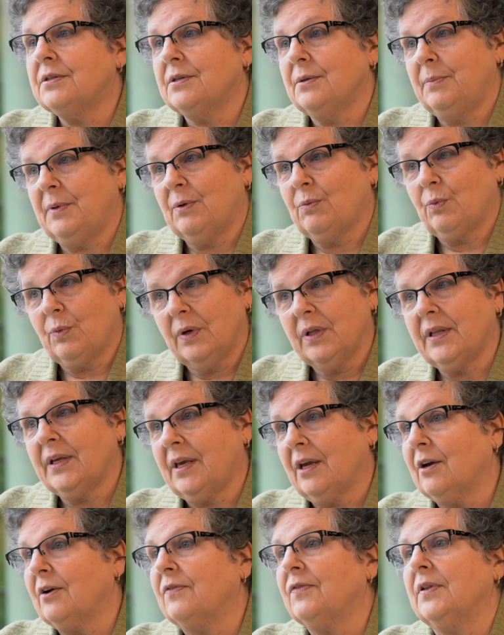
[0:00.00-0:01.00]
to be really
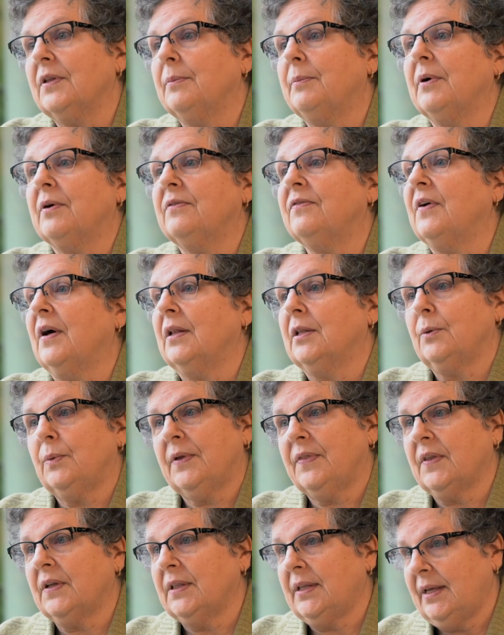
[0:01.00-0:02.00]
careful about
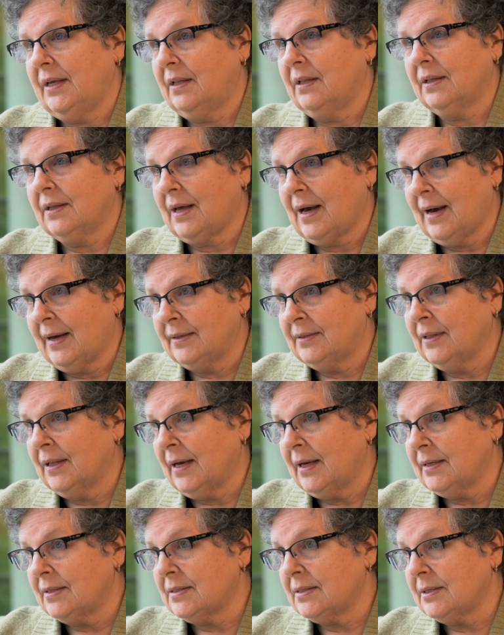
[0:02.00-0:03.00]
following the legal
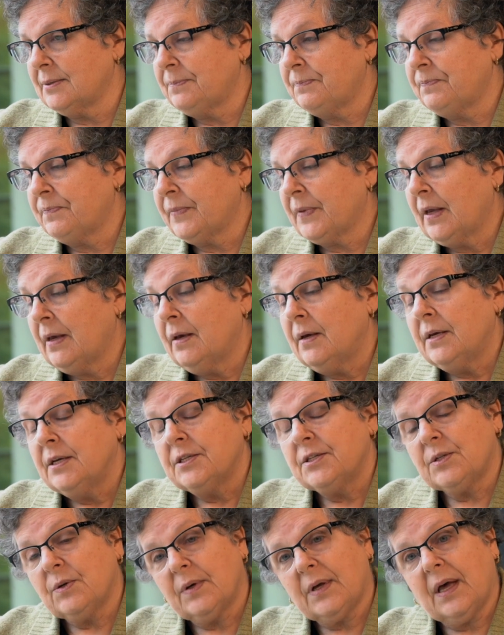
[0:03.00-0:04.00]
guidelines.
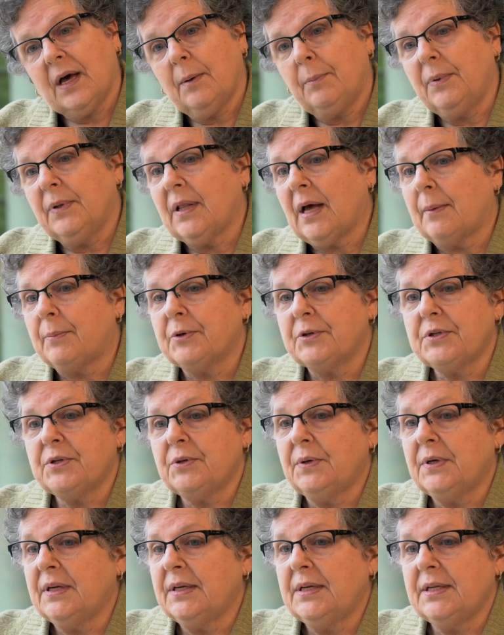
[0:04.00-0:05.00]
So a couple
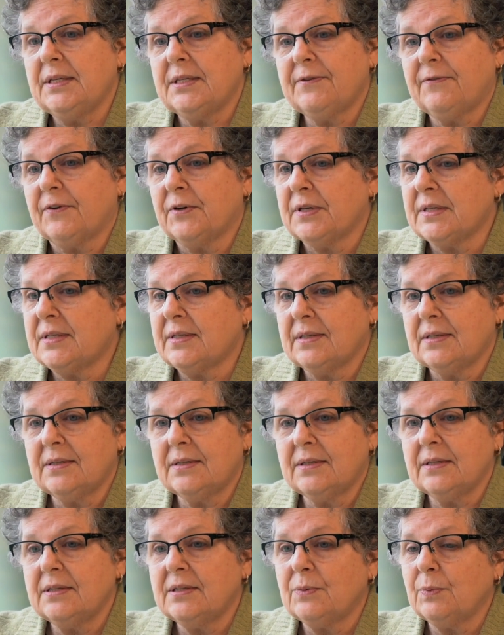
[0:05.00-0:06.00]
opportunities for
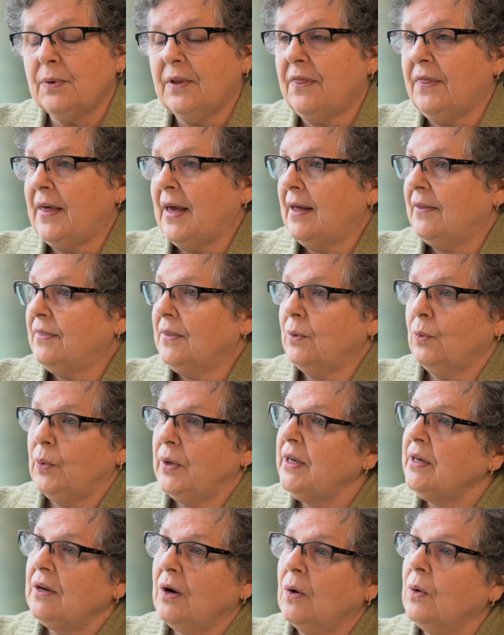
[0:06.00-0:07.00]
assistance with that
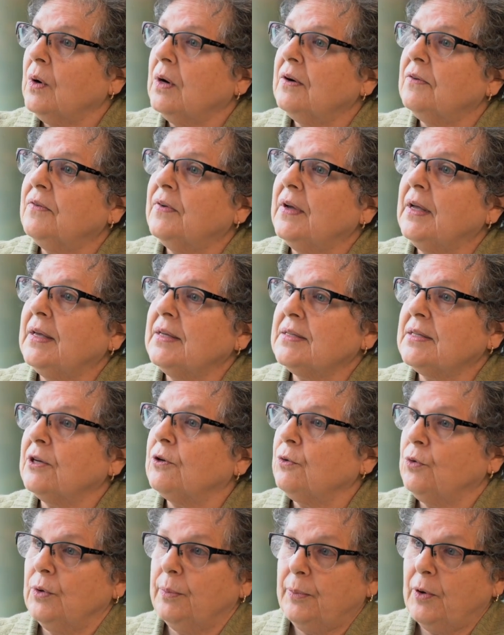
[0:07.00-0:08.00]
we know of is a
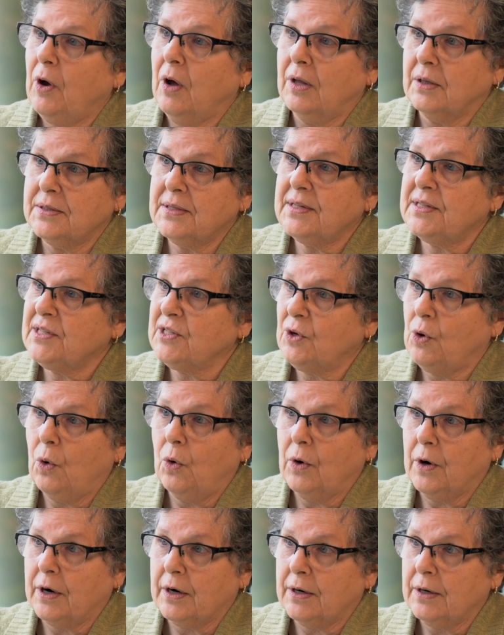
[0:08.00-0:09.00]
group called
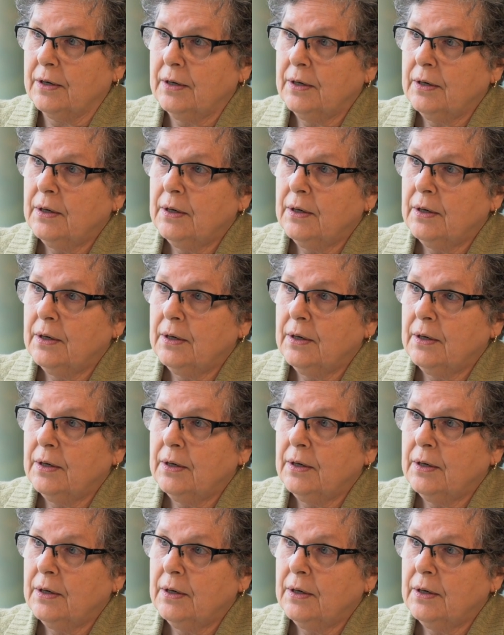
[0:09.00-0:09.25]
SCORE,